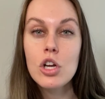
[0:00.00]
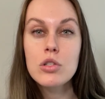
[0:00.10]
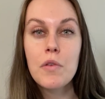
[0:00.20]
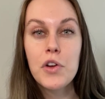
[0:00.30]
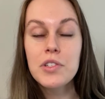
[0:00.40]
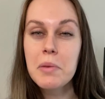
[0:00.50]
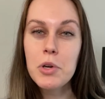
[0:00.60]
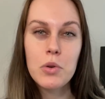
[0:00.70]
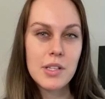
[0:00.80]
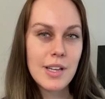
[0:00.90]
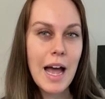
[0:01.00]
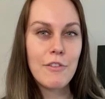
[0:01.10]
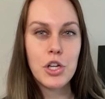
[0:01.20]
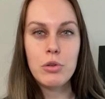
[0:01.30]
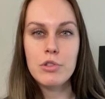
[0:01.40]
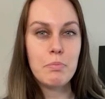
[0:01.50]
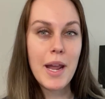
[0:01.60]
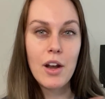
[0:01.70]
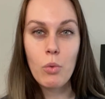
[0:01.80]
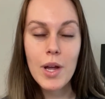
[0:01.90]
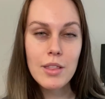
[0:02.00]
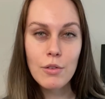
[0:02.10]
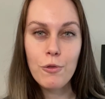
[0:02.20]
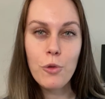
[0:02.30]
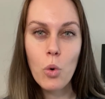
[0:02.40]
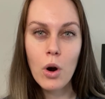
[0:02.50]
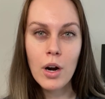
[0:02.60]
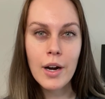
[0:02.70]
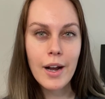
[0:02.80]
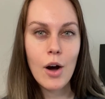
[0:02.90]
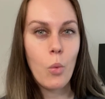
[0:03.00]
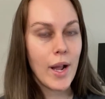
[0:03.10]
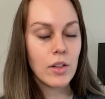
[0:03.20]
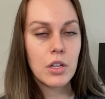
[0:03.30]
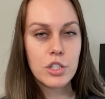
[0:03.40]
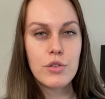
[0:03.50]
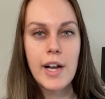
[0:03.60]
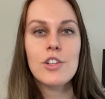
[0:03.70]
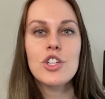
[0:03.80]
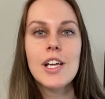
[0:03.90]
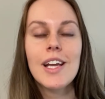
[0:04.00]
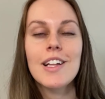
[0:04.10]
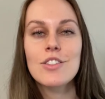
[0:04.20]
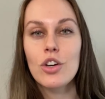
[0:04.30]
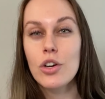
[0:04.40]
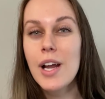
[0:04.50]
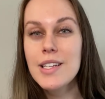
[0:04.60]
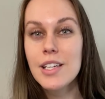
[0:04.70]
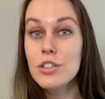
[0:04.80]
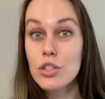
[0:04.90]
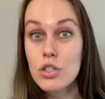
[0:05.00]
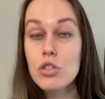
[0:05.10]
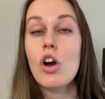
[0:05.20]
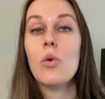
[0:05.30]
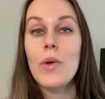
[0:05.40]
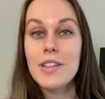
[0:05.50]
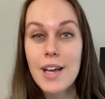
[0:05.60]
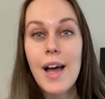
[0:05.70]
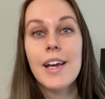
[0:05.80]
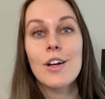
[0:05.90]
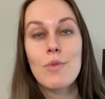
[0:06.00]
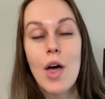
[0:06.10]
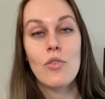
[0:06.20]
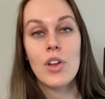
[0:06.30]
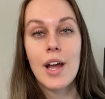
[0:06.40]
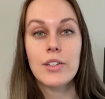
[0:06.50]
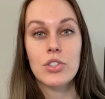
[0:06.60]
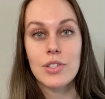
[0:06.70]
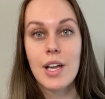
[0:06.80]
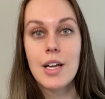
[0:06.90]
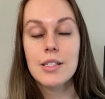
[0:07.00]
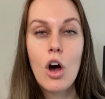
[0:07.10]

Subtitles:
So if you're someone who doesn't have a huge bandwidth for a weight loss strategy, it's a good idea to start with diet rather than exercise.